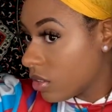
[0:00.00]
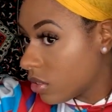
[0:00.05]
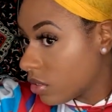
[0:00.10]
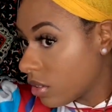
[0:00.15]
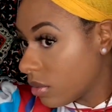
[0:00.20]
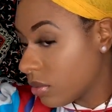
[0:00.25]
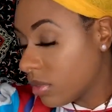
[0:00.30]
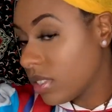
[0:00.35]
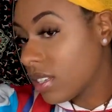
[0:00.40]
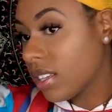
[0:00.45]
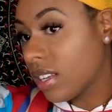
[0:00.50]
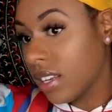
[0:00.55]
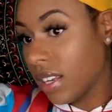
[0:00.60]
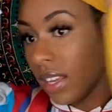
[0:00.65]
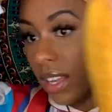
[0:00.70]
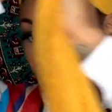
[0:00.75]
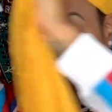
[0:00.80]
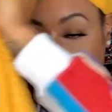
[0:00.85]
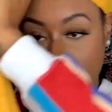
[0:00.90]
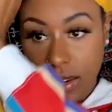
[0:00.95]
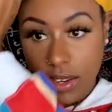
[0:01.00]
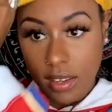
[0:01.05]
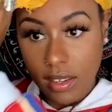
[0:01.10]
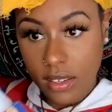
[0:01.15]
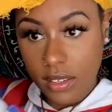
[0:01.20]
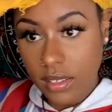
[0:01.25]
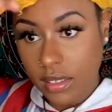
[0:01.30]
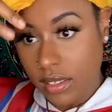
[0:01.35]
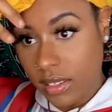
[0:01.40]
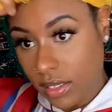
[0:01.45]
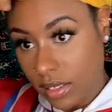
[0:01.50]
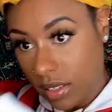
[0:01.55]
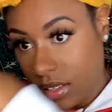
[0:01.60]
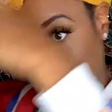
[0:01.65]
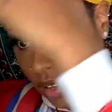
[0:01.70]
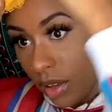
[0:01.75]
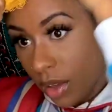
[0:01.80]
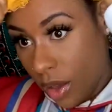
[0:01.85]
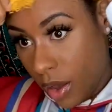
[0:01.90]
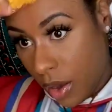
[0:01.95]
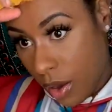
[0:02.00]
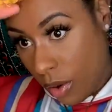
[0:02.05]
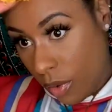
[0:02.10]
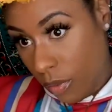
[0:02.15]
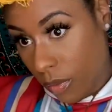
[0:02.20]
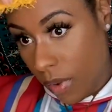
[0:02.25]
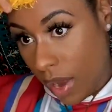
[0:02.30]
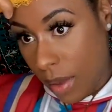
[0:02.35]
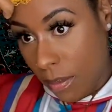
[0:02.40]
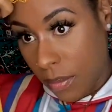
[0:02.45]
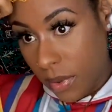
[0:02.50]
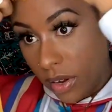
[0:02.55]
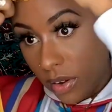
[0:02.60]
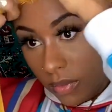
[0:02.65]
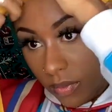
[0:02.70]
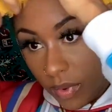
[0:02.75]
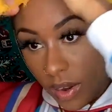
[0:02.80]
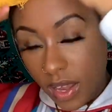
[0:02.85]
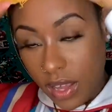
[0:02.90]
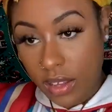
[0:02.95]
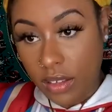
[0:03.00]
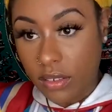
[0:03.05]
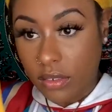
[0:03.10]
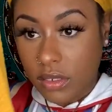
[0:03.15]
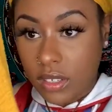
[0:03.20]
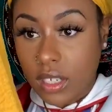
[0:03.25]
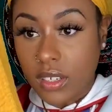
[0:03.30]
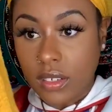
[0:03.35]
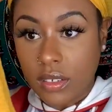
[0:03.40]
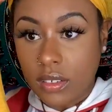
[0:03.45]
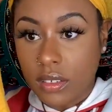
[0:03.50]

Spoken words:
So I'm just going to kind of wrap it around